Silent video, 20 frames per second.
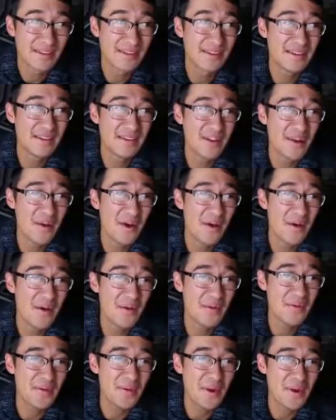
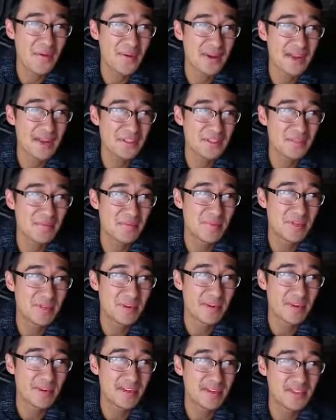No, no one else bid
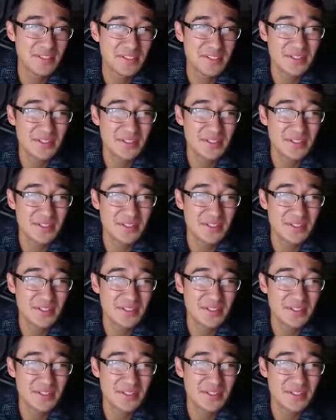on it